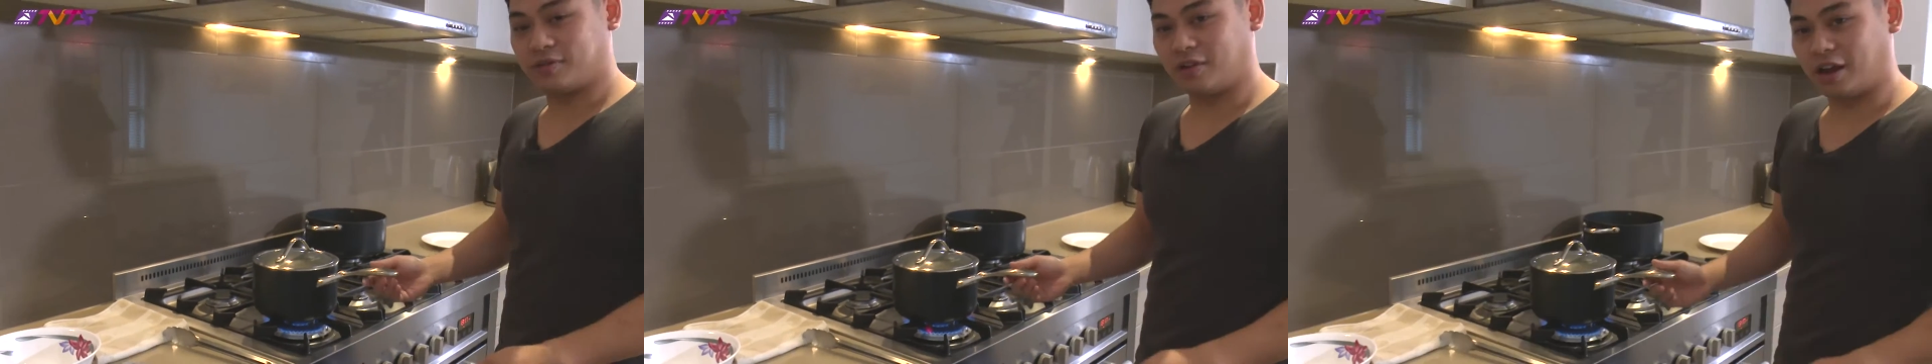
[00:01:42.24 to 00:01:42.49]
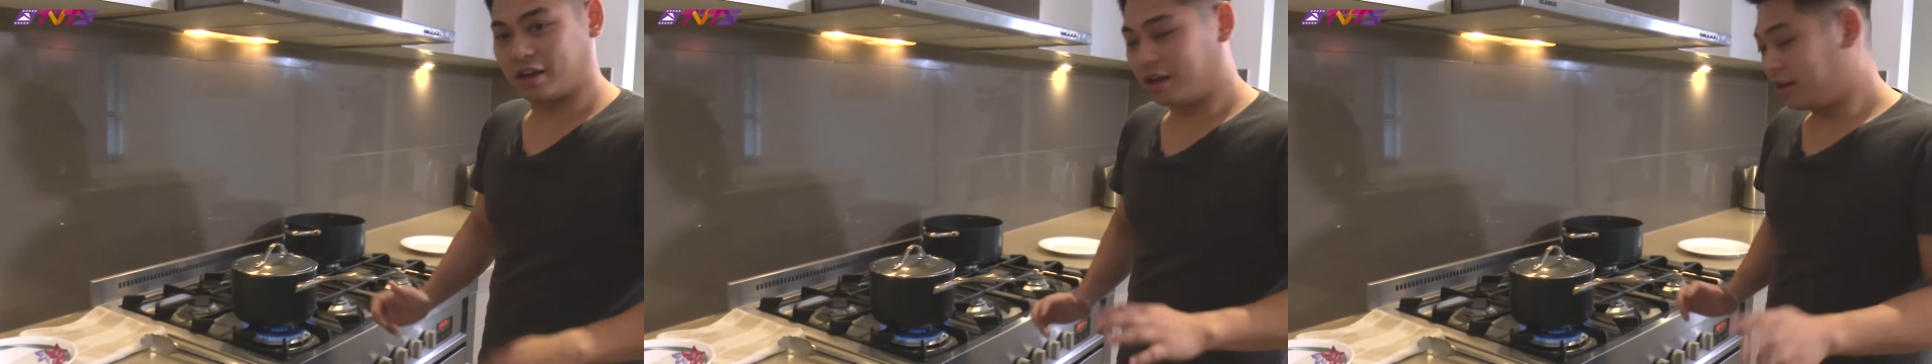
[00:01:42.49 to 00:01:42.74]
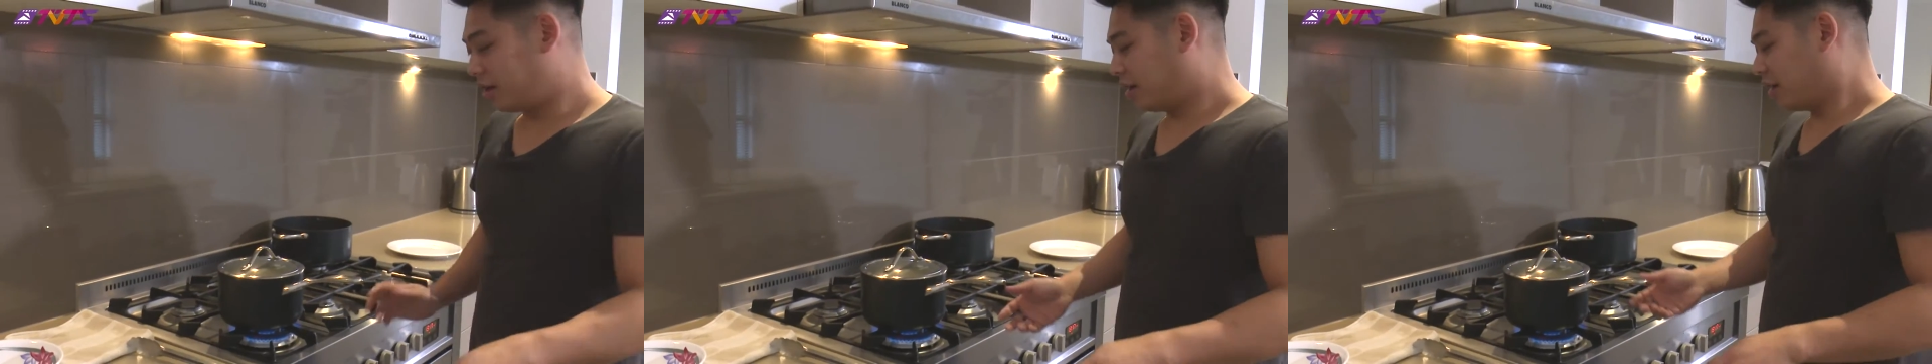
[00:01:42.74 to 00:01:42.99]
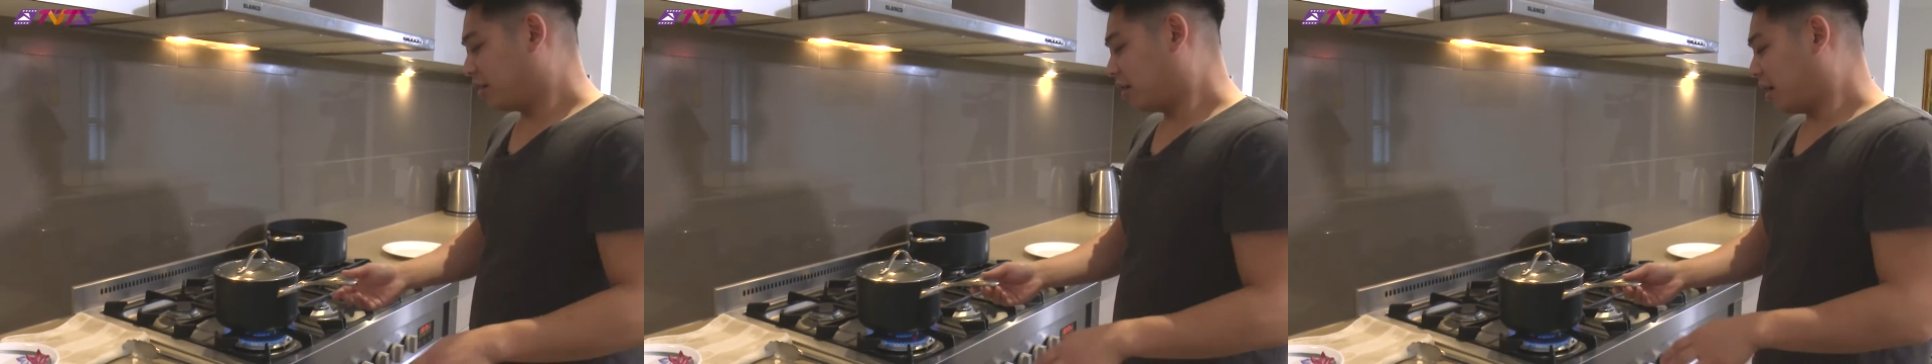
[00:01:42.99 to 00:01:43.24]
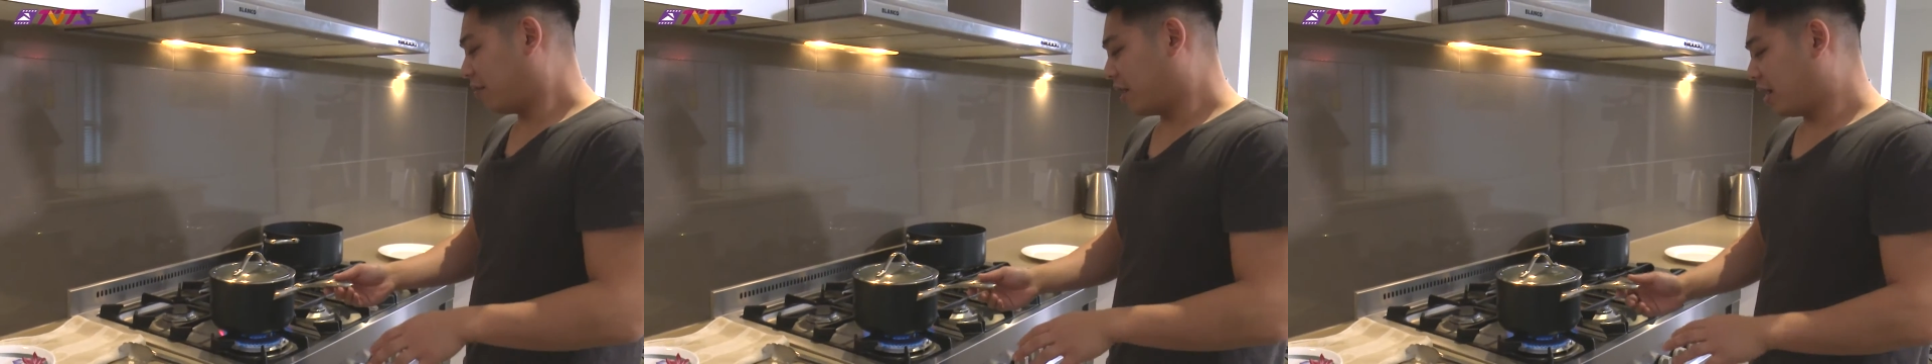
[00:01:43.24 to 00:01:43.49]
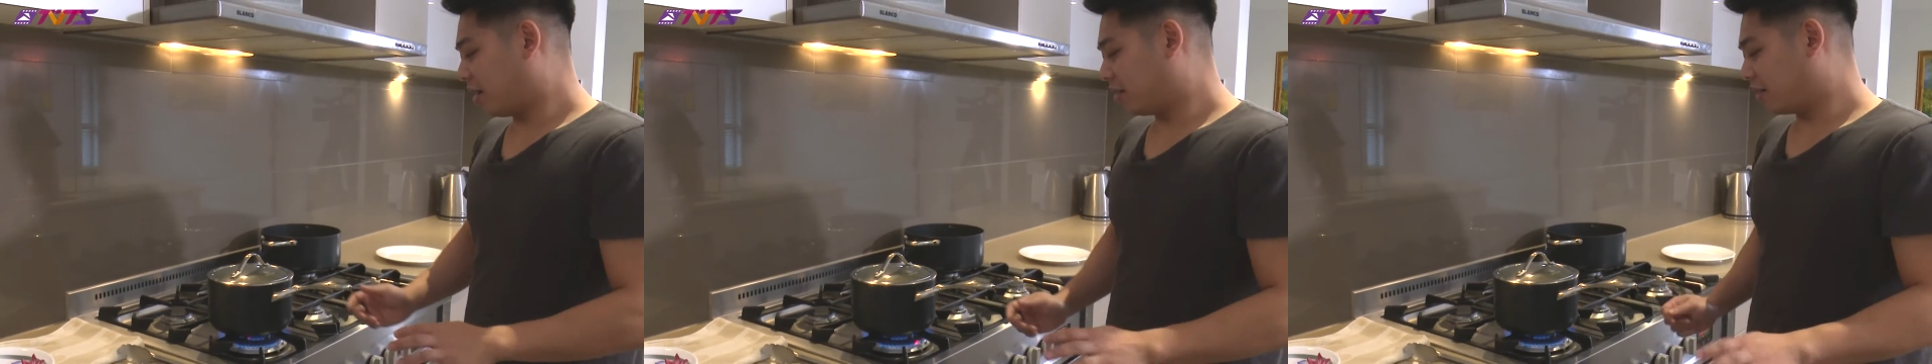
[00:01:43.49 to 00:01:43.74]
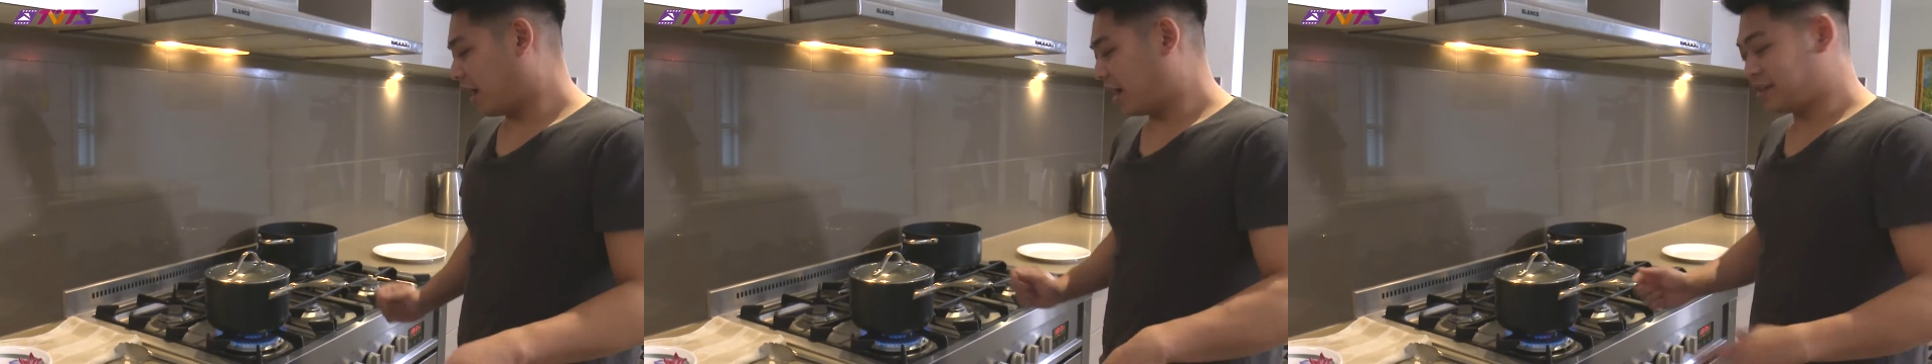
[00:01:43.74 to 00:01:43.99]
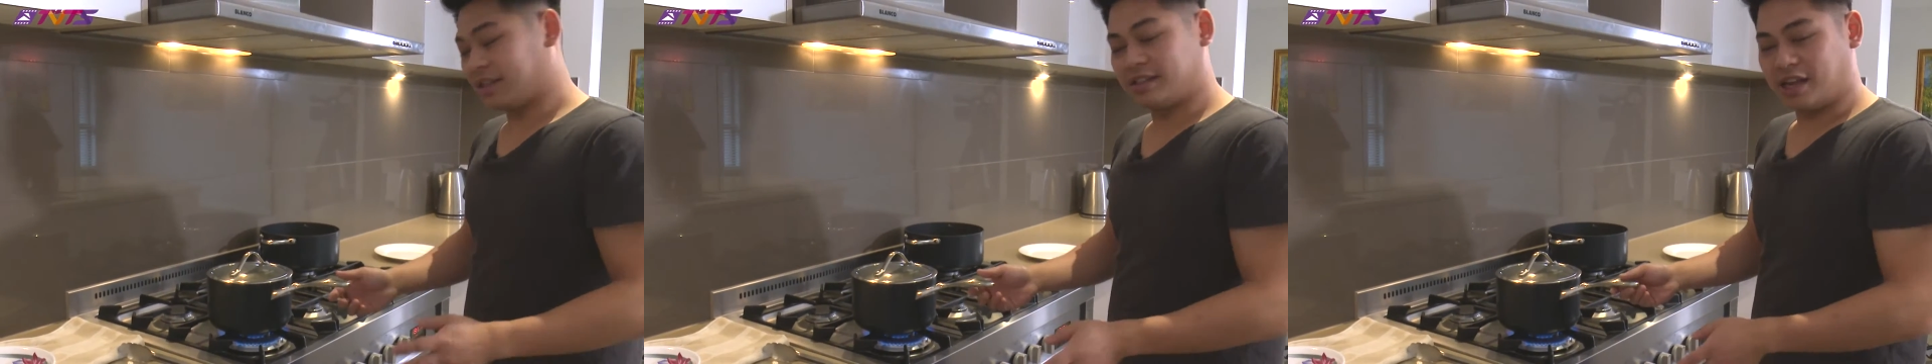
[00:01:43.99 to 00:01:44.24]
for like around
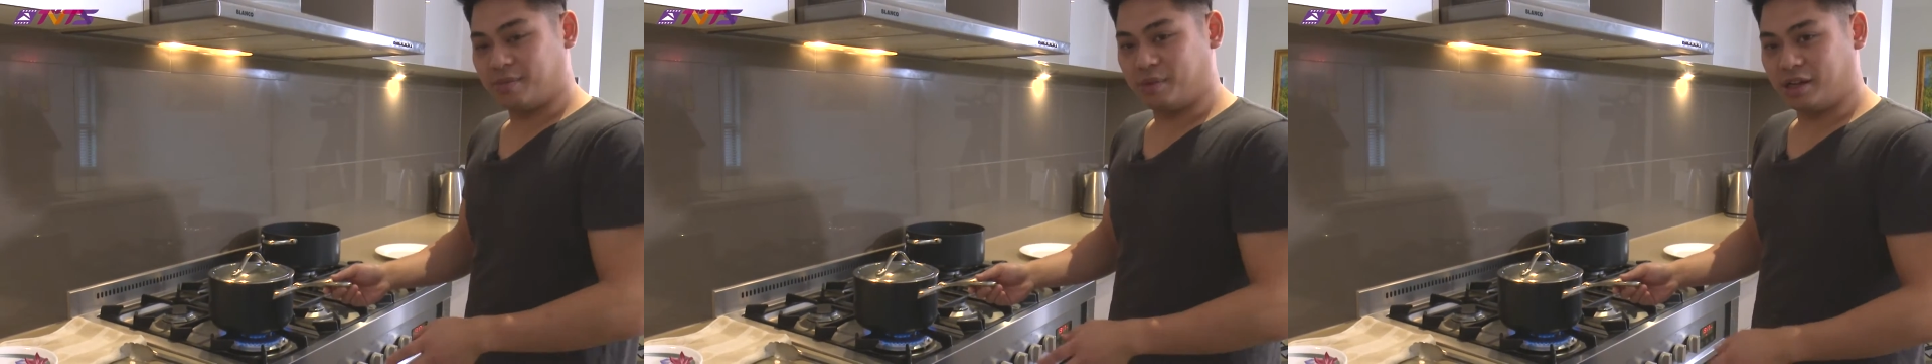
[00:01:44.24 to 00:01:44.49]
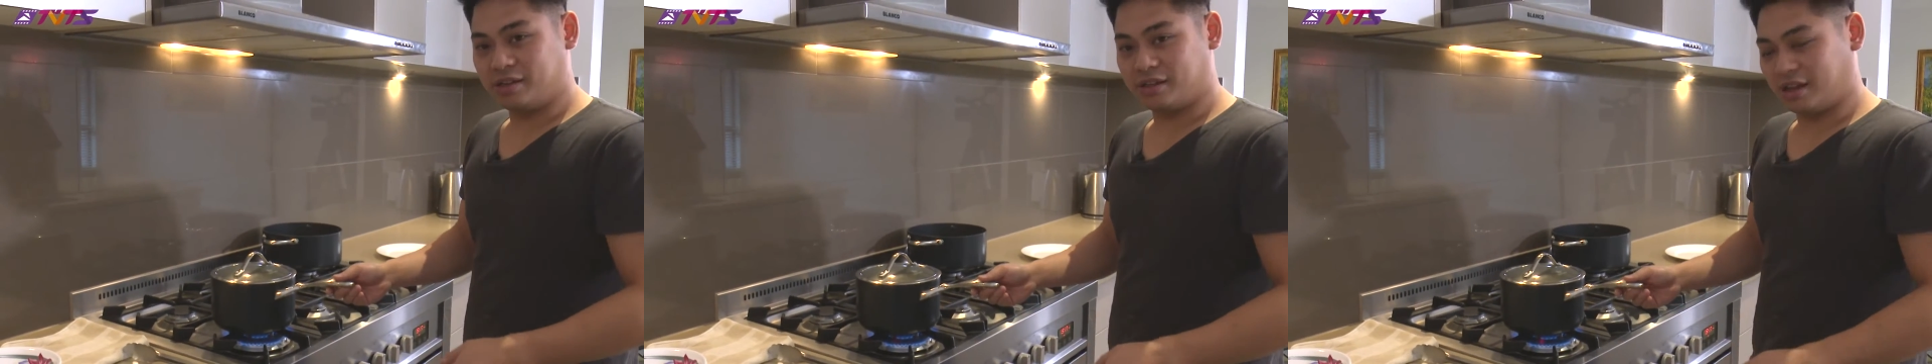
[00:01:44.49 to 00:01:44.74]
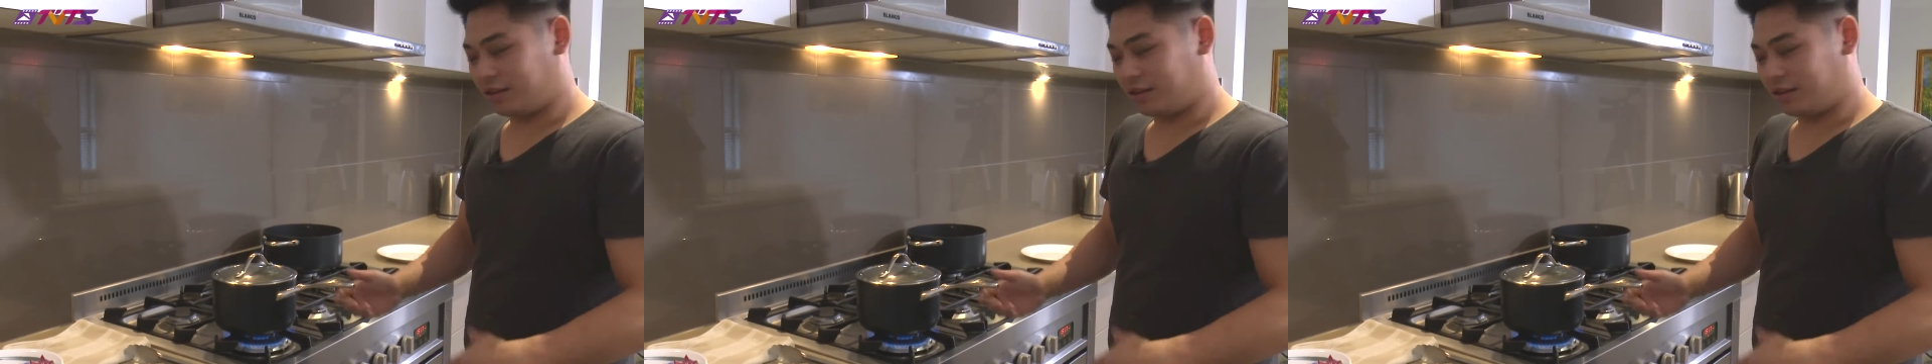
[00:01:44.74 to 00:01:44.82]
8 to 10 minutes,